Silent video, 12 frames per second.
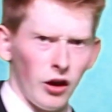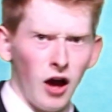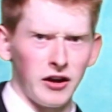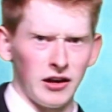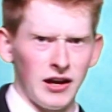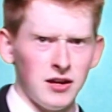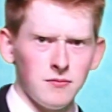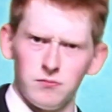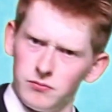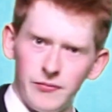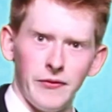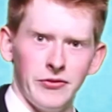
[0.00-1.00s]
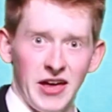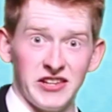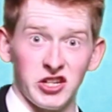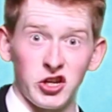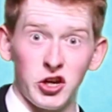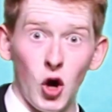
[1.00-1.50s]
Luckily,
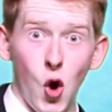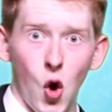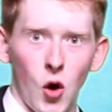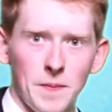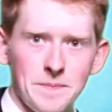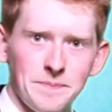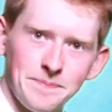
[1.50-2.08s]
there's a cure.